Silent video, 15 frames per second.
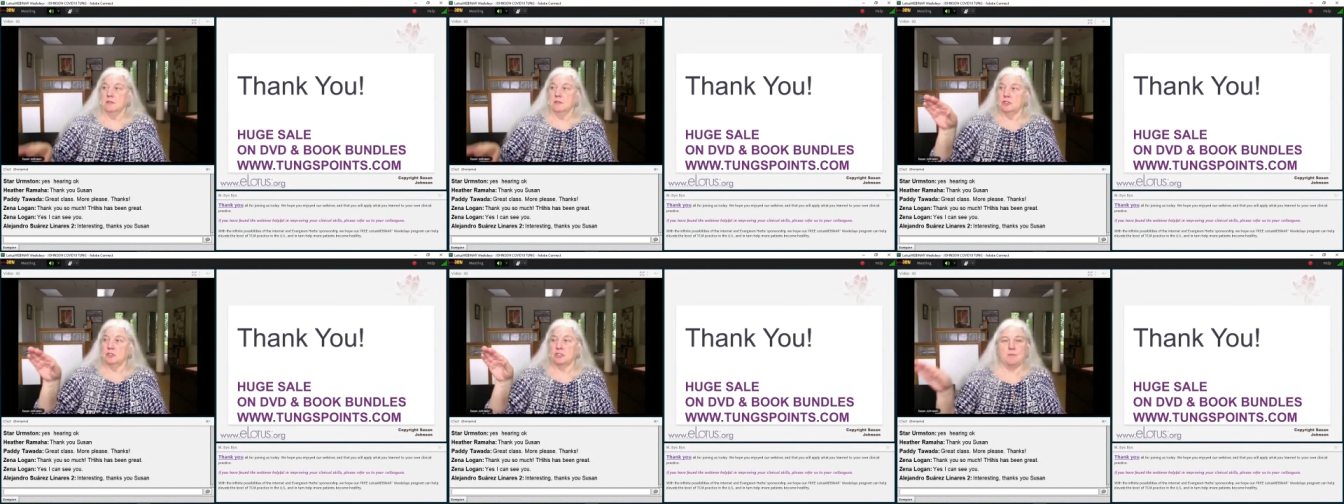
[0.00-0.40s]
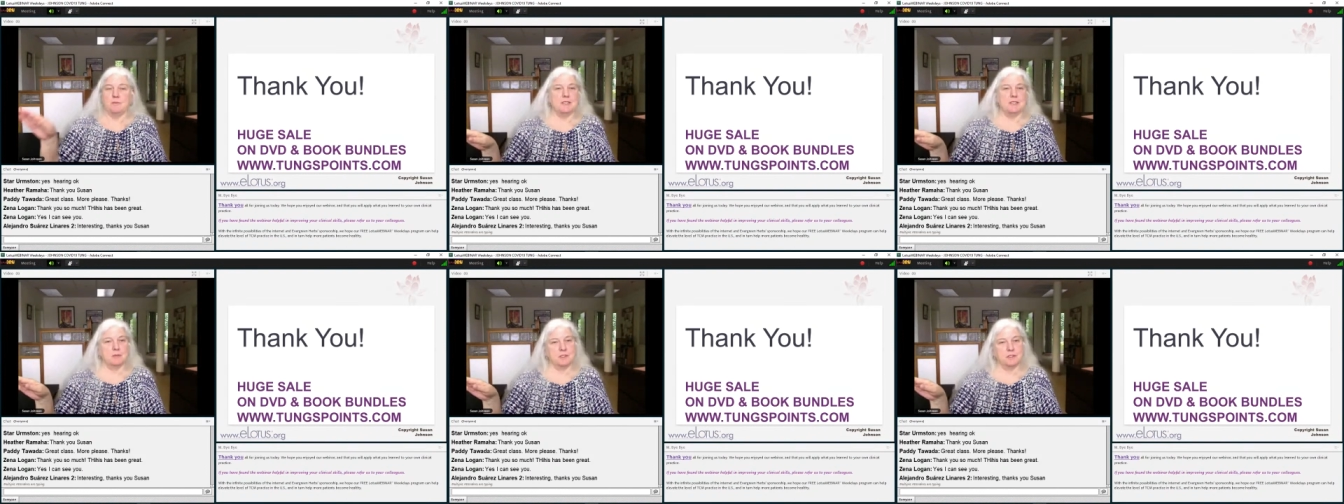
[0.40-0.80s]
she
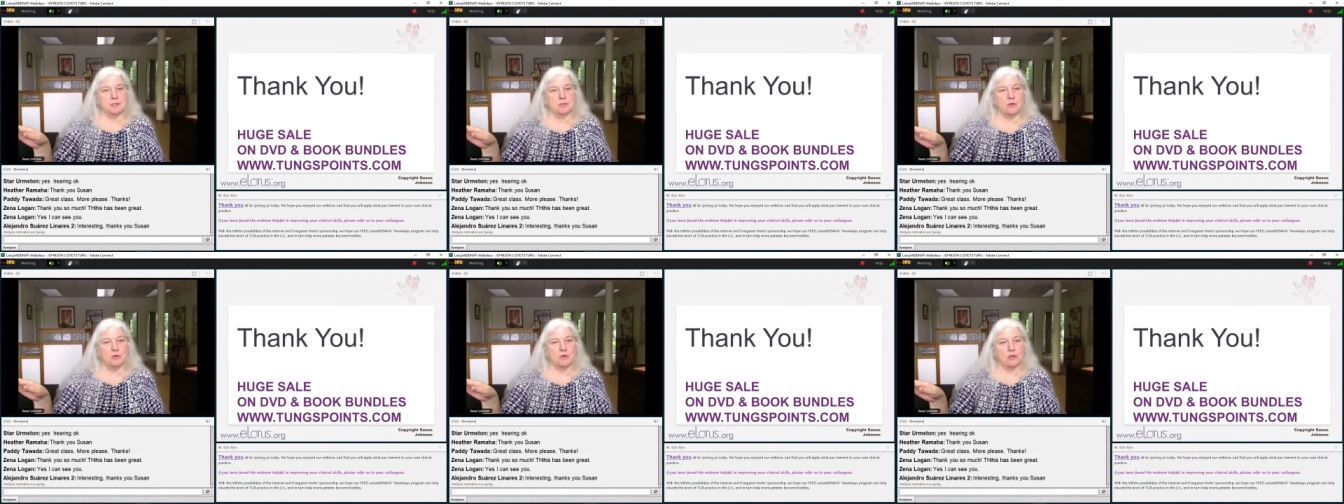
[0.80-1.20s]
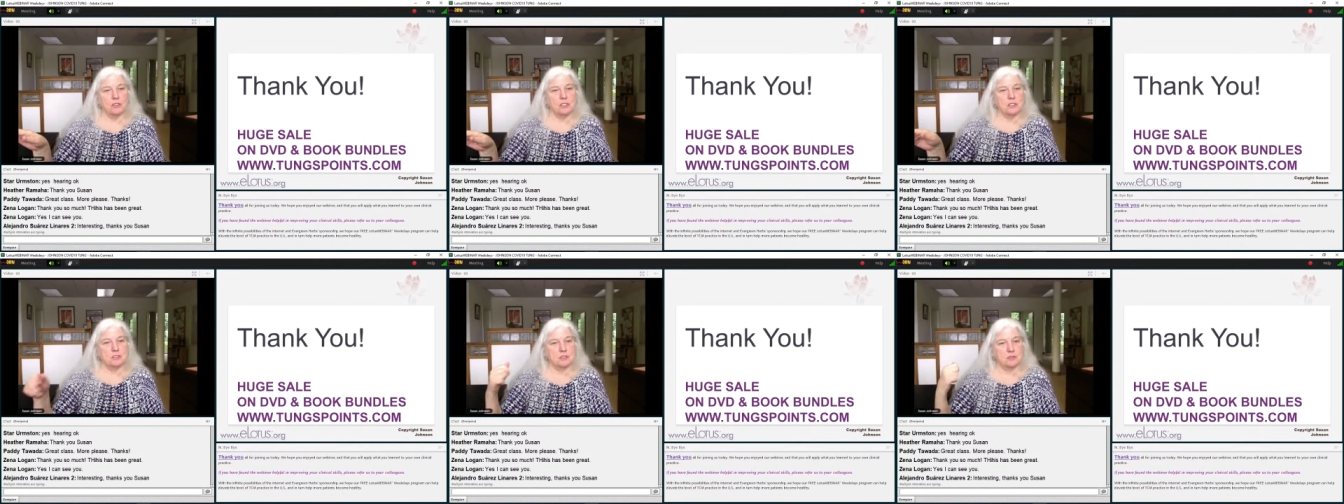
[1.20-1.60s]
meets him at the door.
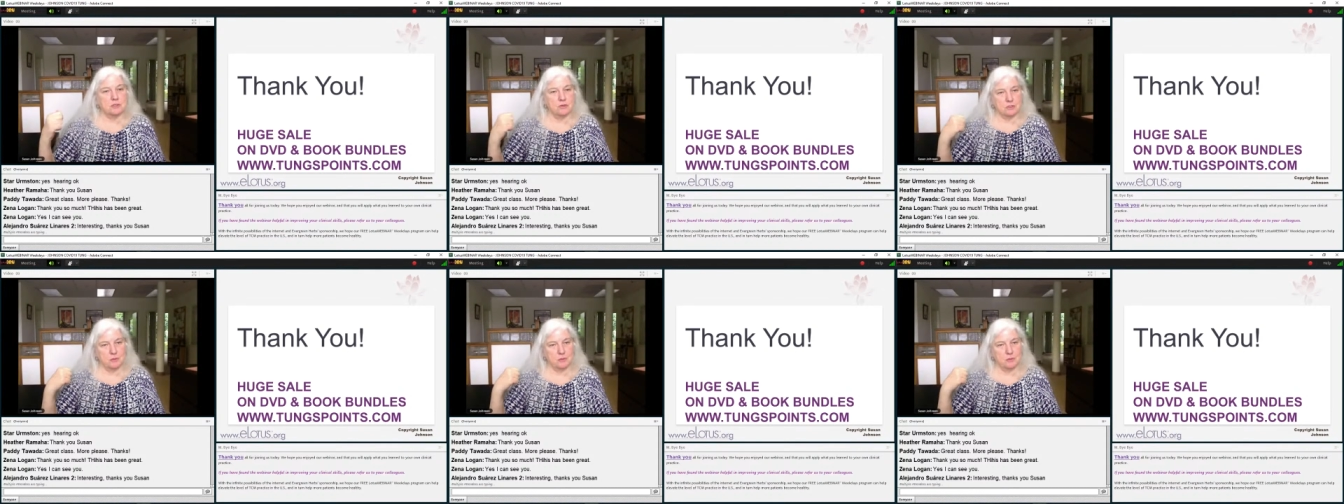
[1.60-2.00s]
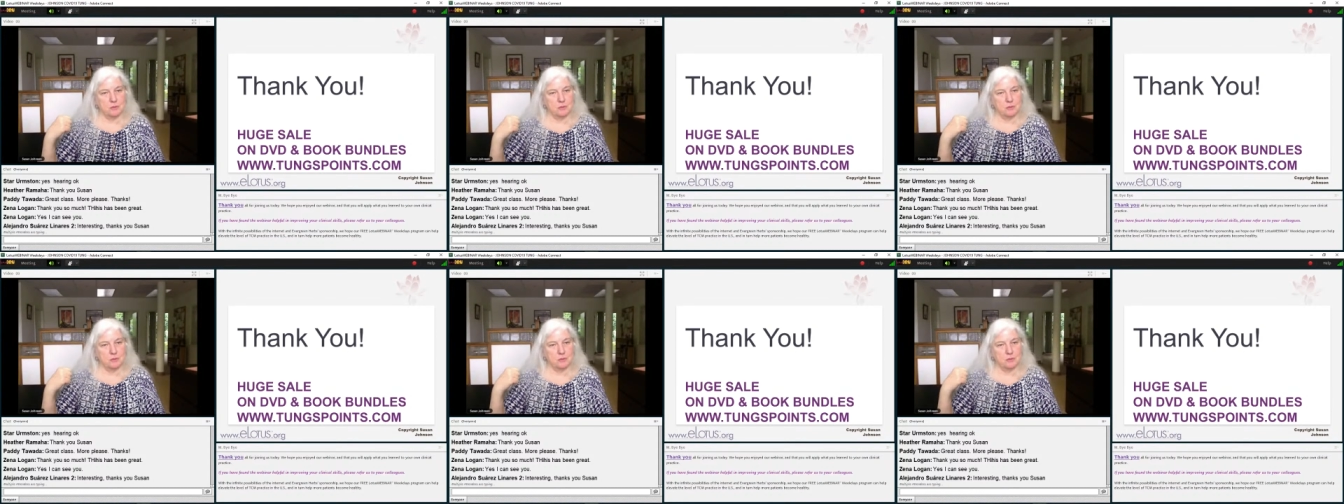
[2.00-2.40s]
She escorts him into
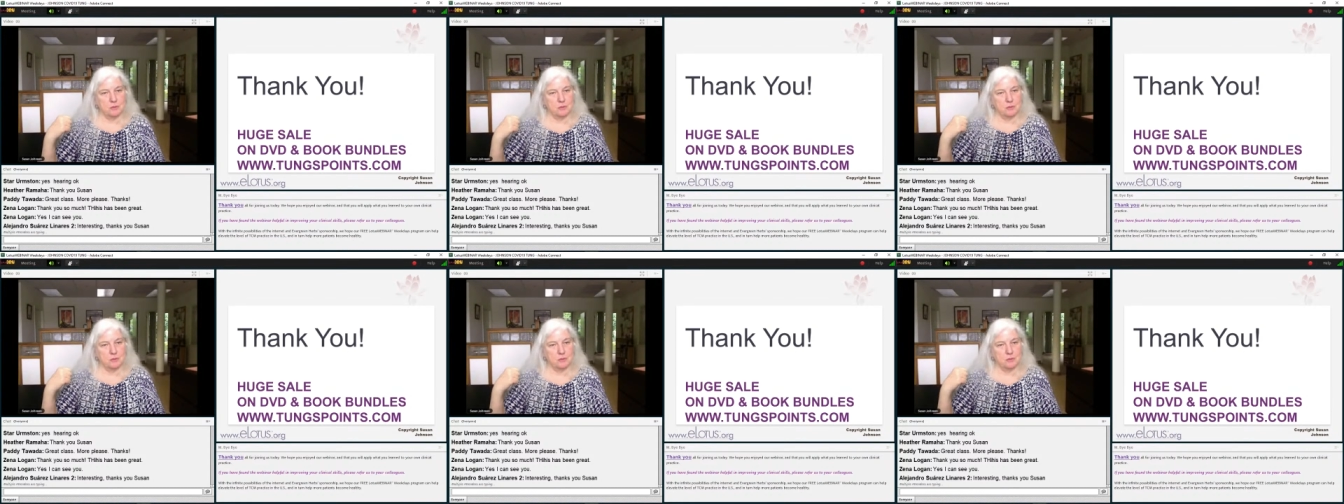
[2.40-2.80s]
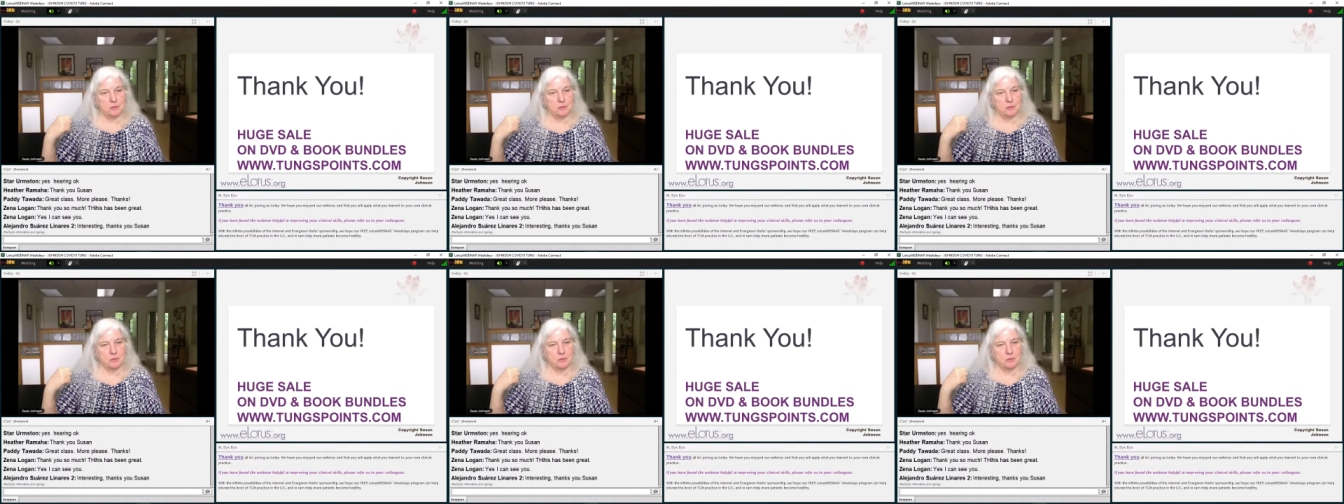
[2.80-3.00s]
the bathroom.